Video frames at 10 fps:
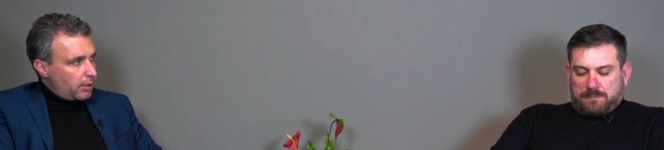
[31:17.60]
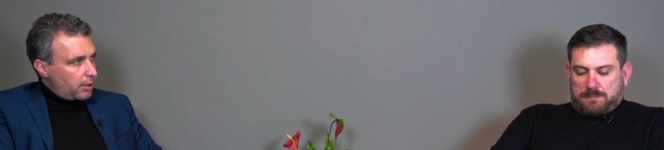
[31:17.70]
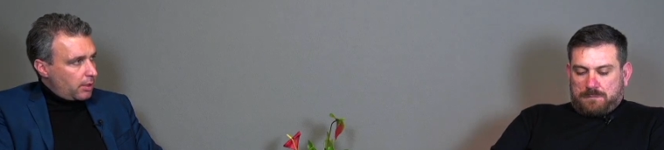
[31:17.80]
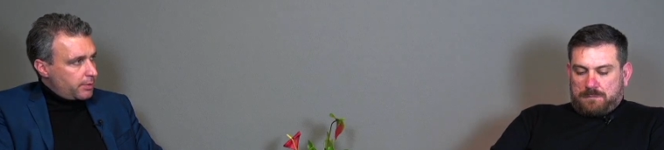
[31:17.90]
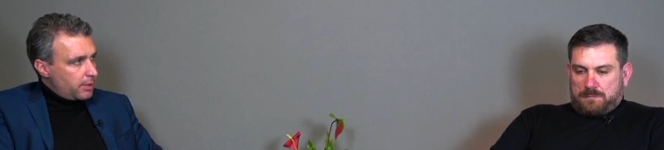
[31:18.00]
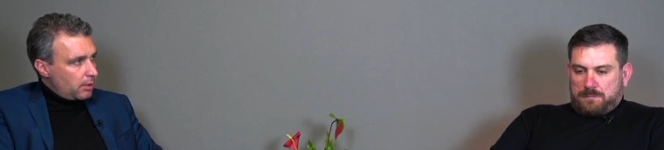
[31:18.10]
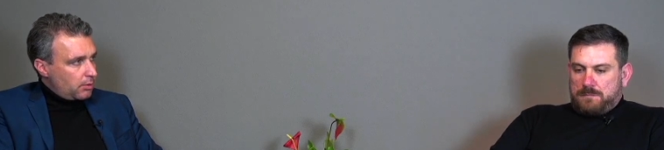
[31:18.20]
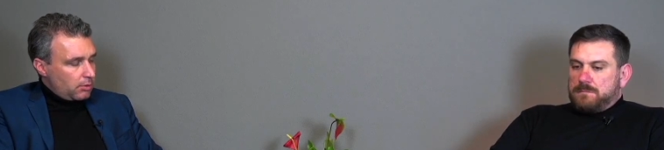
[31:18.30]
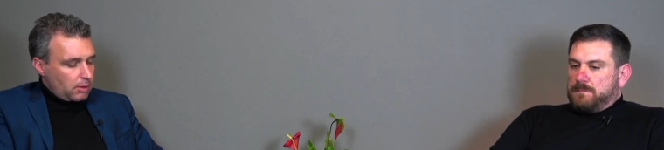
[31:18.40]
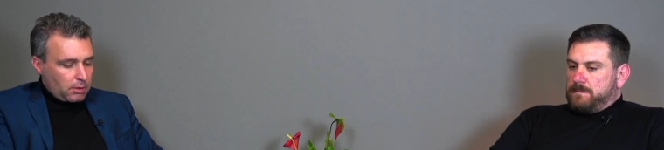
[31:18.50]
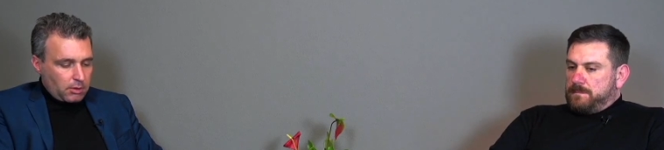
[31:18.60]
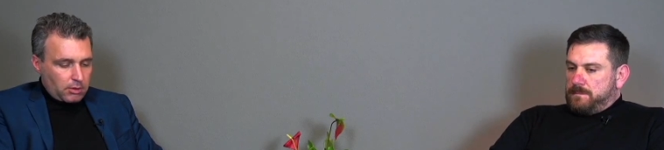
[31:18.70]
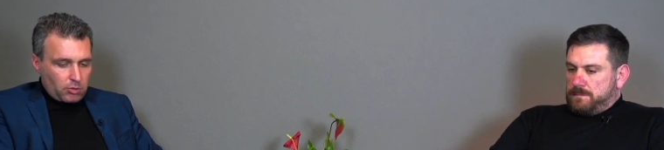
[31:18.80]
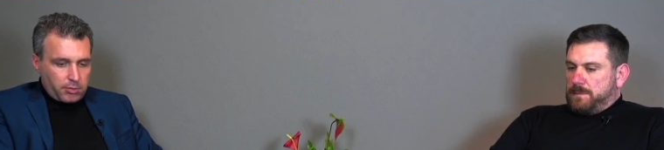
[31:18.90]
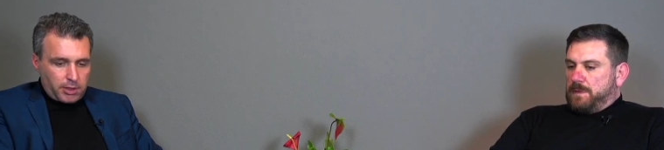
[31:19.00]
Speaker 1: in Leipzig.
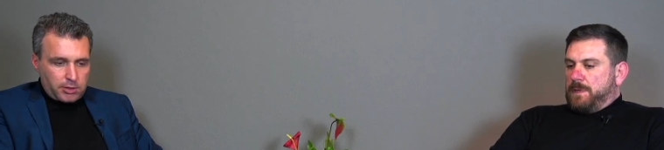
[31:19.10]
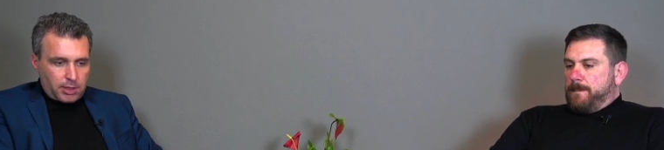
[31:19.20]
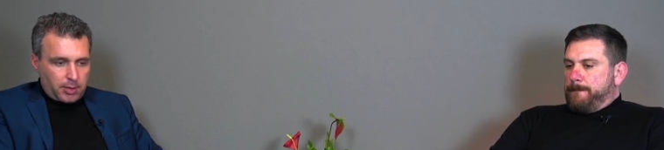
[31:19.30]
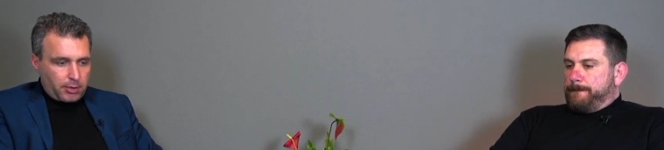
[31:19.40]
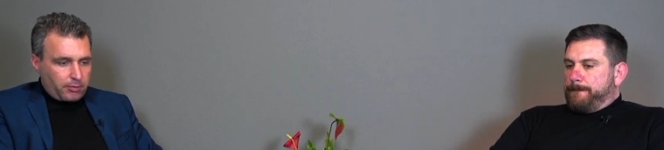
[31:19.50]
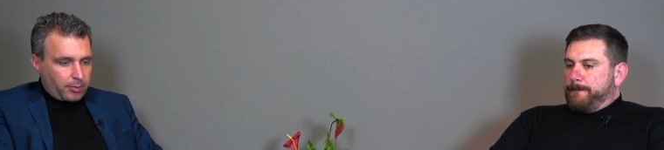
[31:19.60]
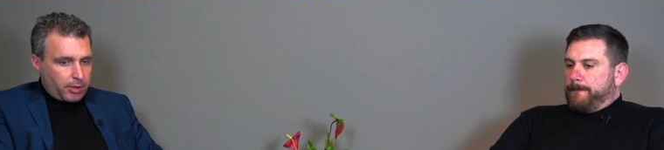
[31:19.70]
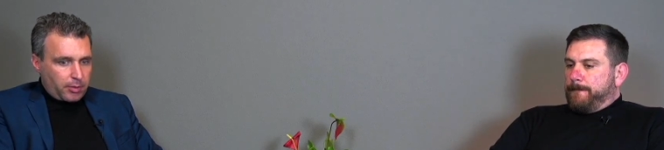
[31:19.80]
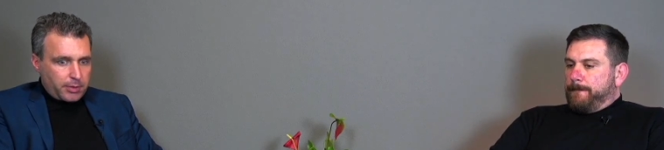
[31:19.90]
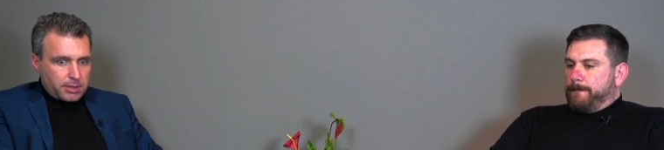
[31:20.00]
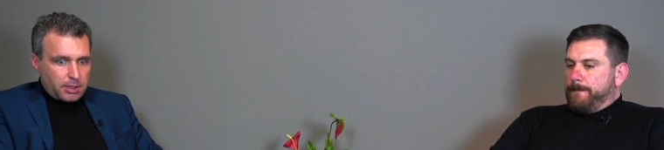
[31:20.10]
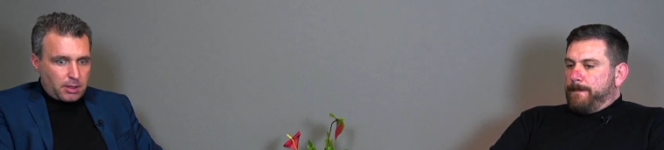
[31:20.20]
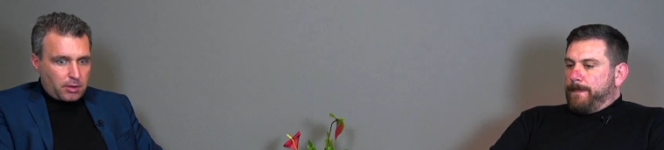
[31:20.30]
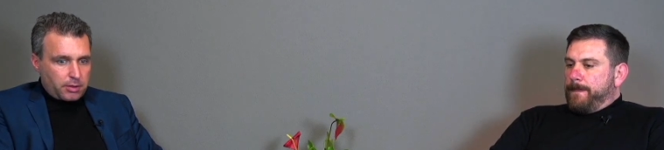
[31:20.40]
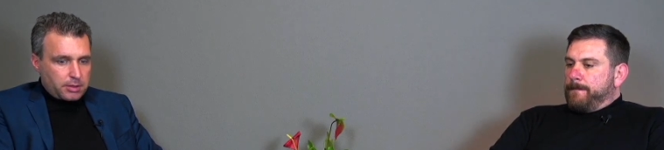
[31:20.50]
You manage a couple of apartments and
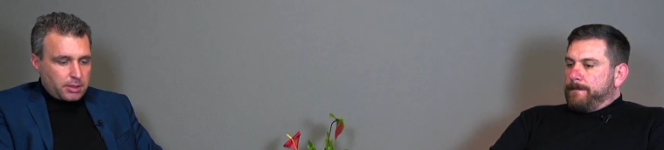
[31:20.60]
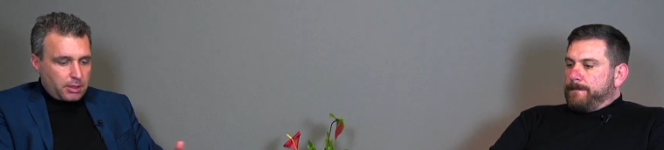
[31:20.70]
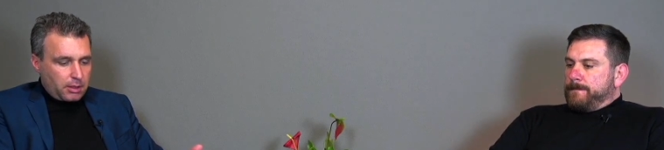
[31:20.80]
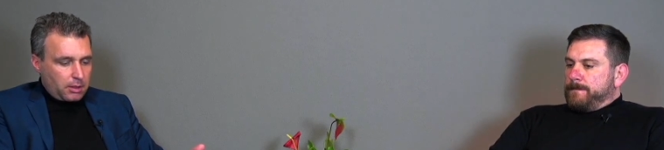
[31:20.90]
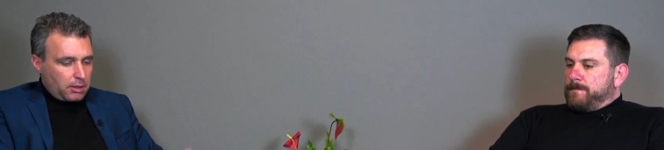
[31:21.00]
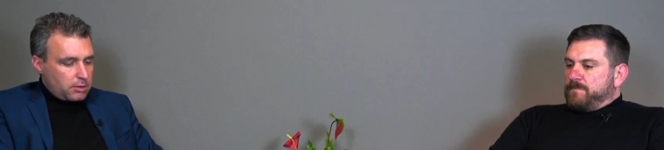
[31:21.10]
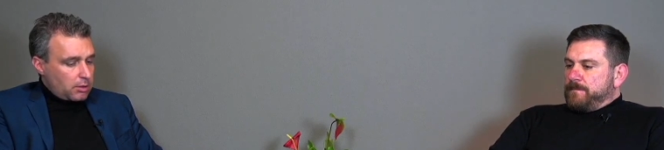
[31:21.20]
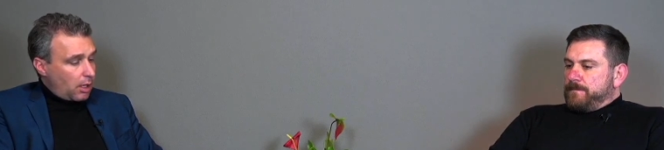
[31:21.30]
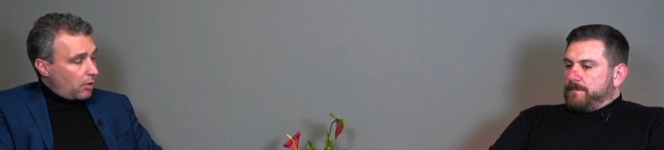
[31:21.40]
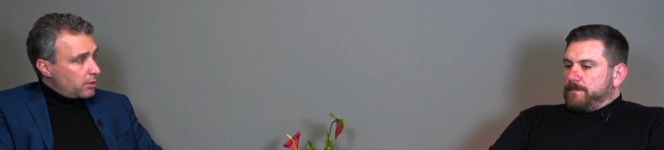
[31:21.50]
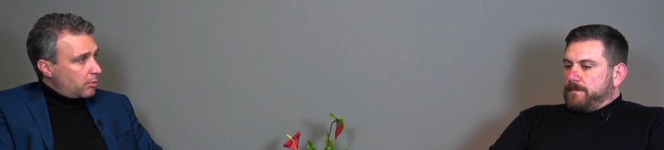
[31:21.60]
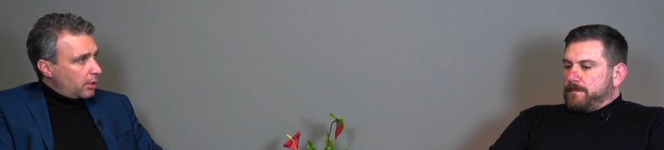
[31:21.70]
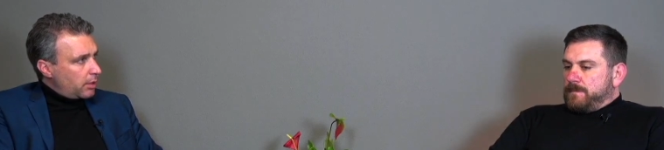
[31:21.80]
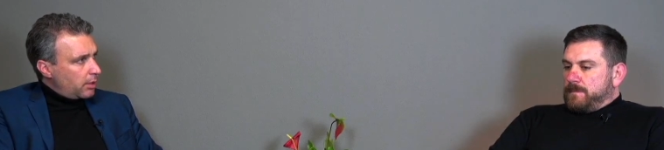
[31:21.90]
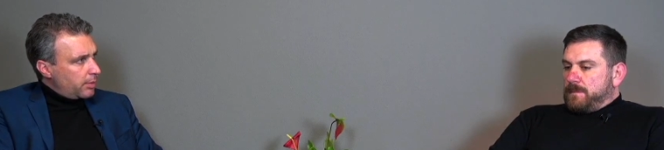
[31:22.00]
how this there. So how is the
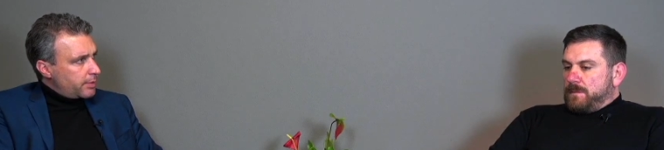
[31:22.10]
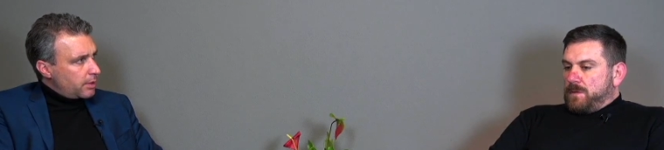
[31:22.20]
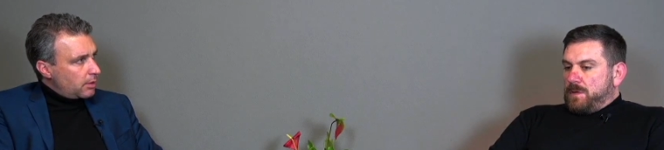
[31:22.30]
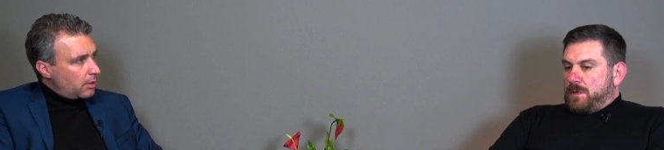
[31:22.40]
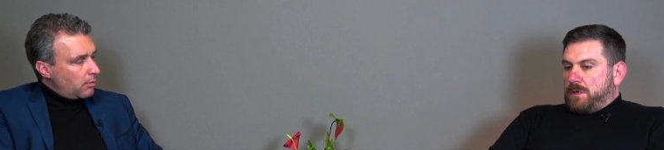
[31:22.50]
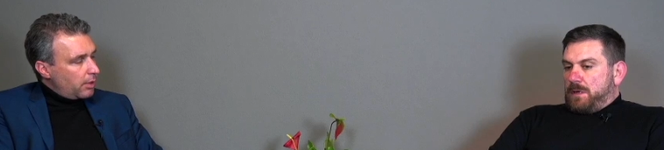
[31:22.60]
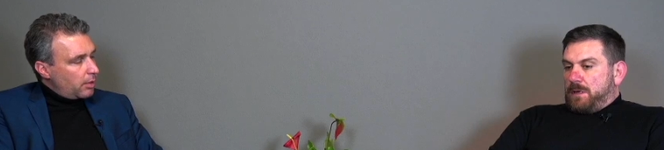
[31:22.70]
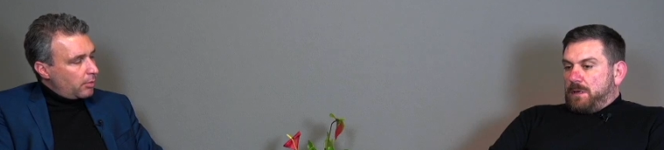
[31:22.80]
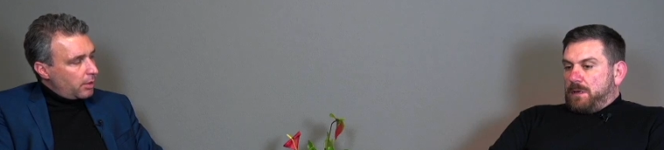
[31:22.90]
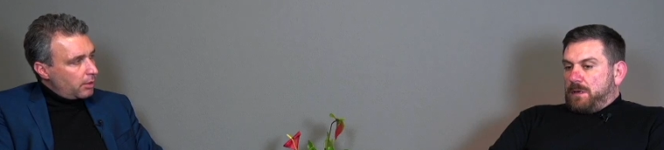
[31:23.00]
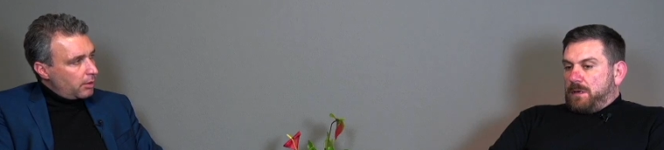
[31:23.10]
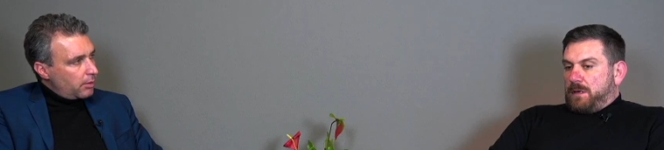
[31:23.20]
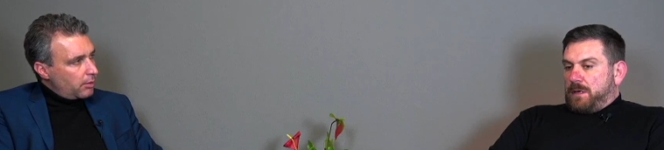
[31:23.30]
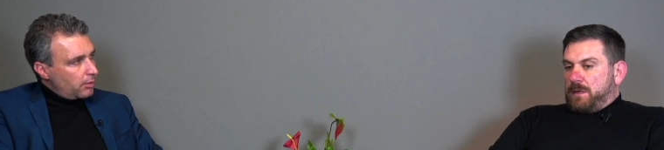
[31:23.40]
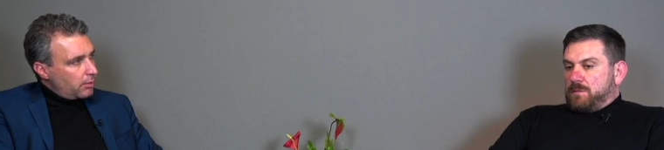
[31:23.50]
market in Leipzig, the rental market?
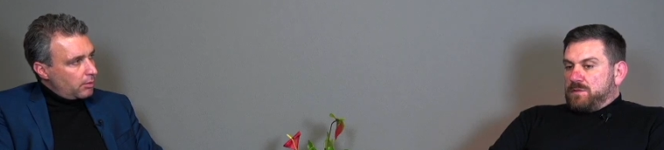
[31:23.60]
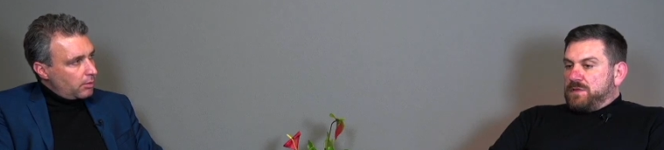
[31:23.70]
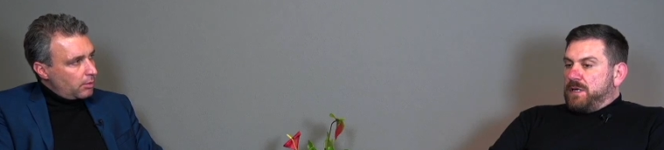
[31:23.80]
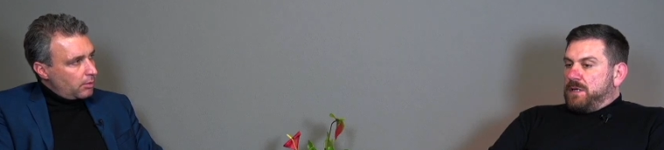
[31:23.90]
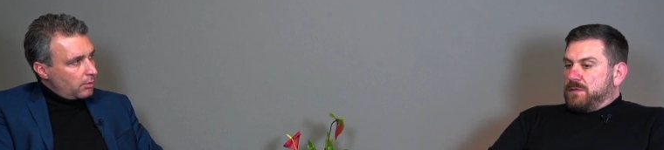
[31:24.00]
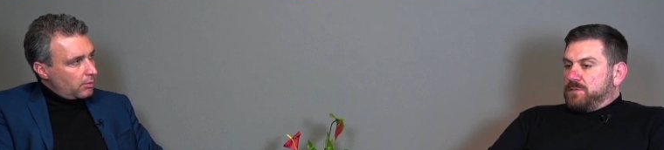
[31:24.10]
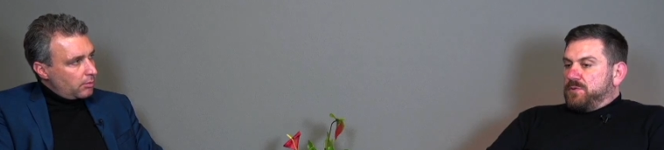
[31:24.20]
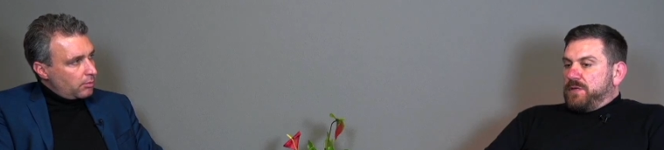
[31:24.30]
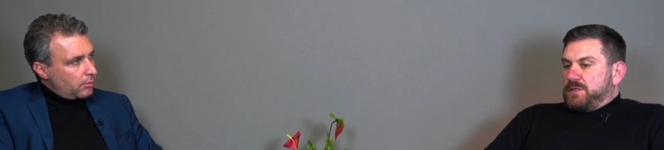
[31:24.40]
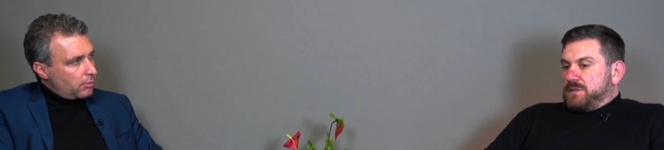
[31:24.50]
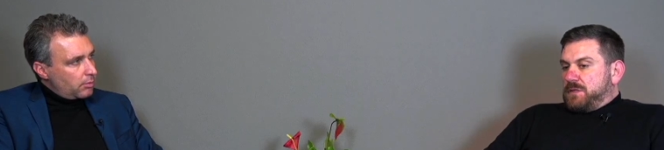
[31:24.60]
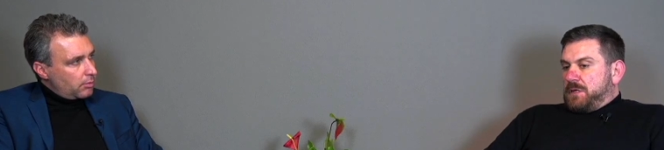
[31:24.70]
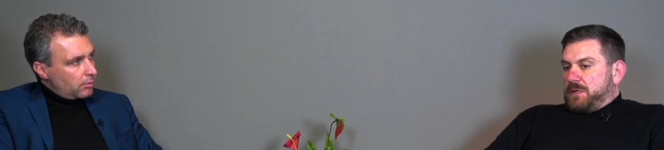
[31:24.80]
Speaker 2: I would say it's pretty stark.